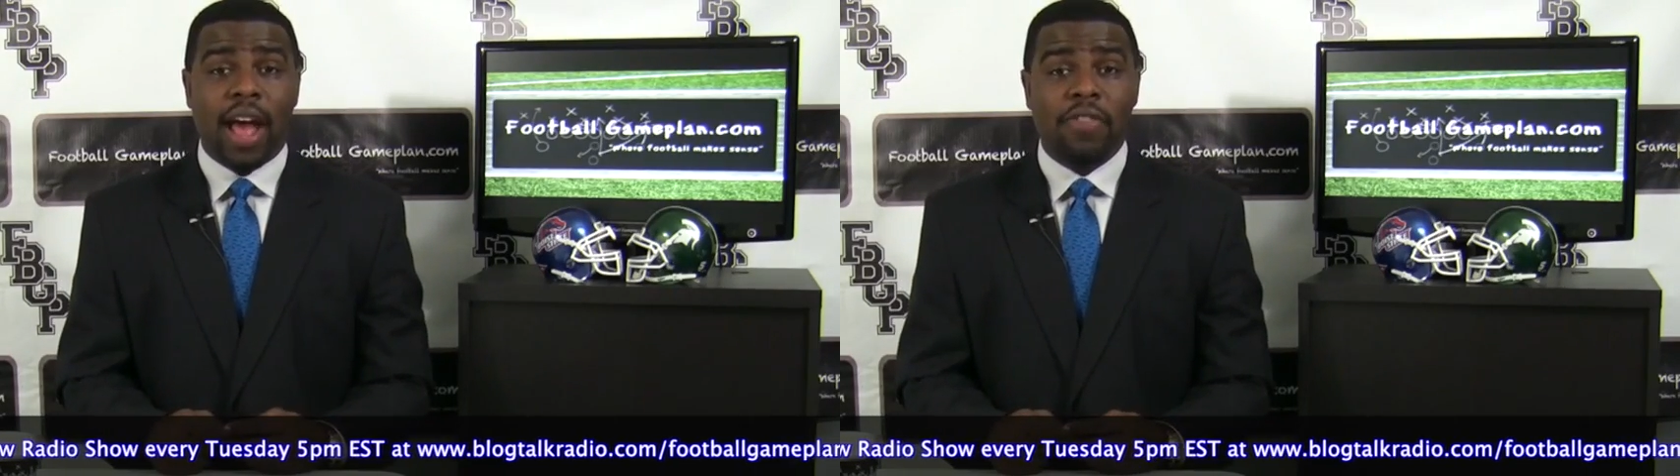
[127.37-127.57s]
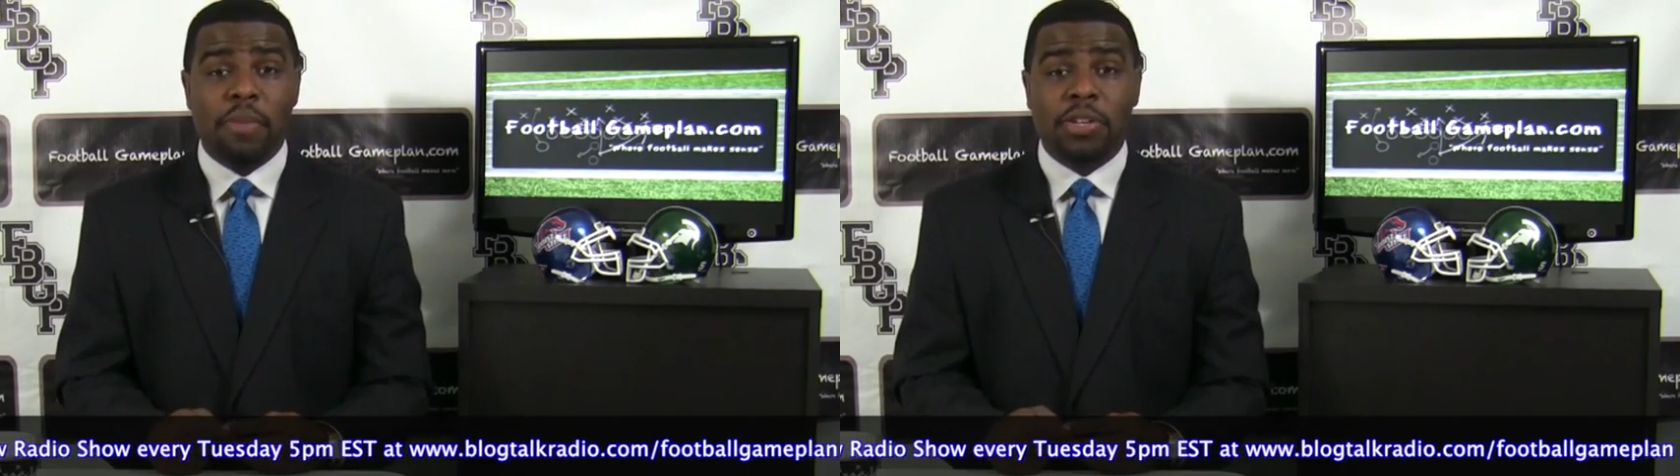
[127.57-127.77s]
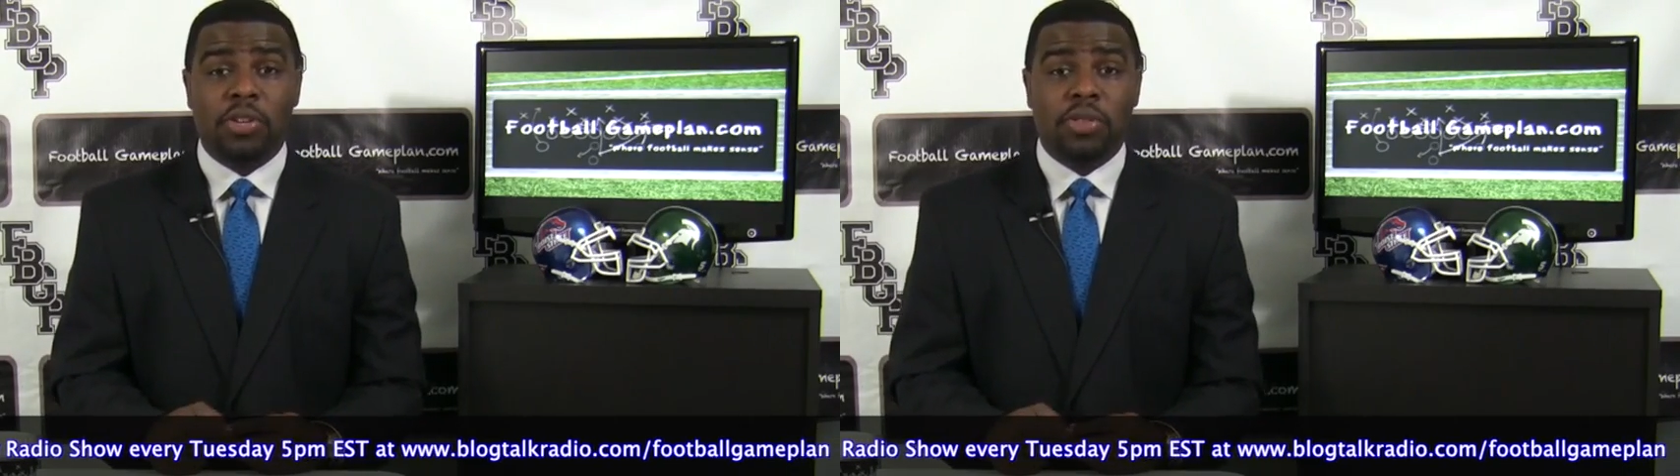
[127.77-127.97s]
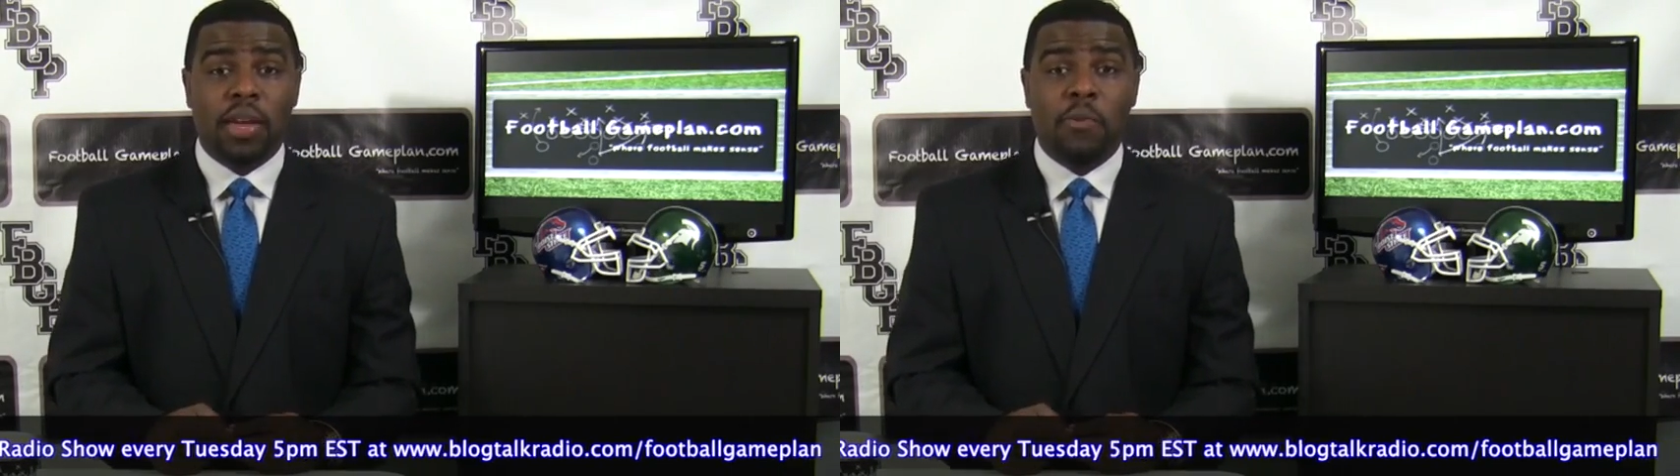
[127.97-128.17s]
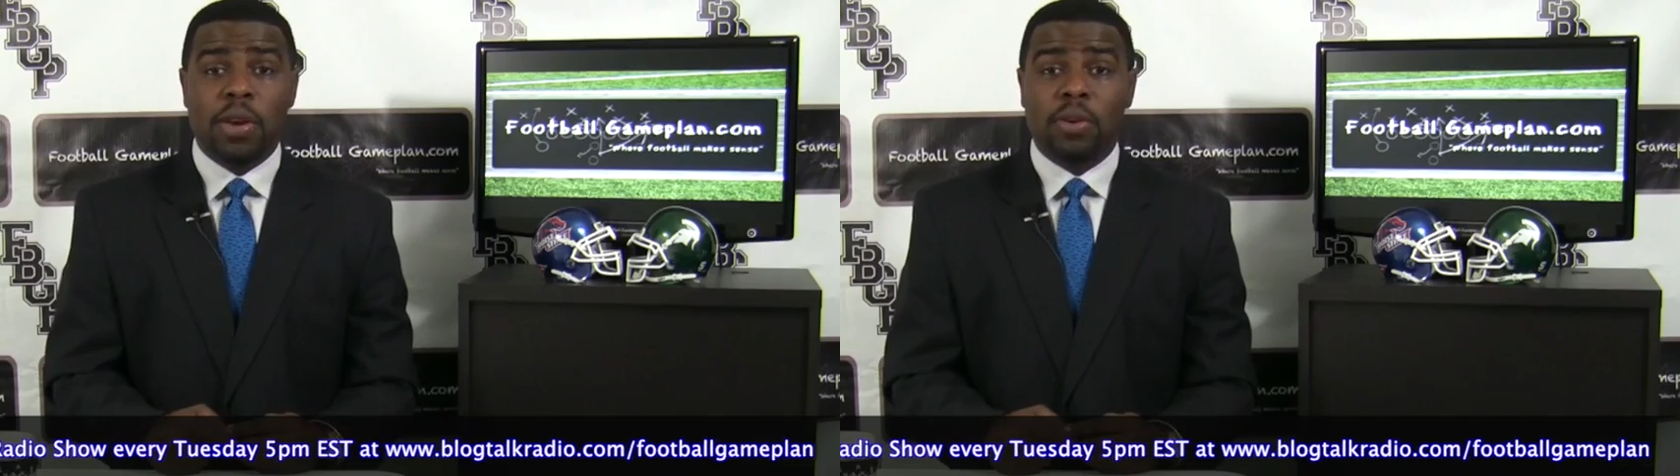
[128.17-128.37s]
have to make sure
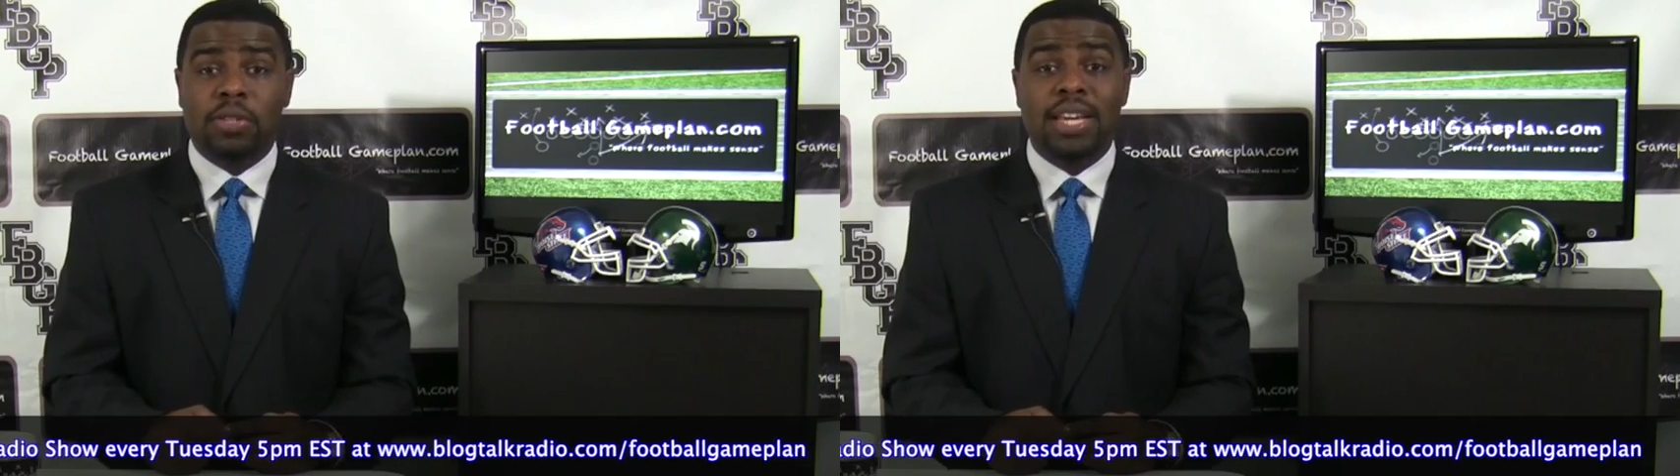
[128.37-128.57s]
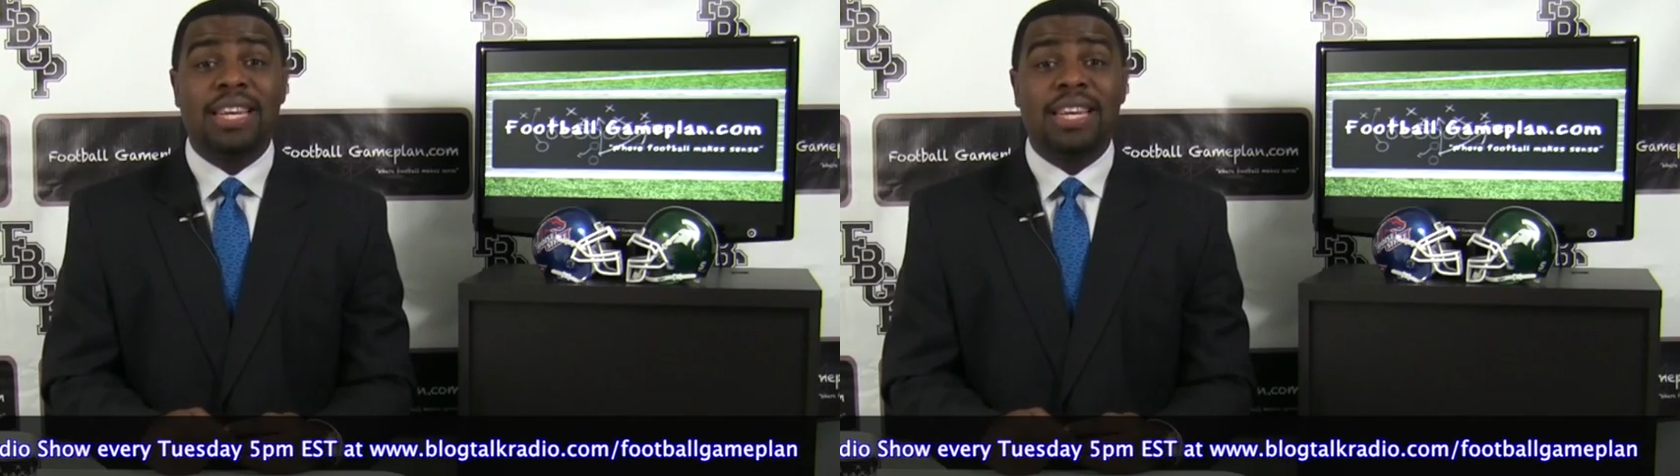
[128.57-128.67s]
they win those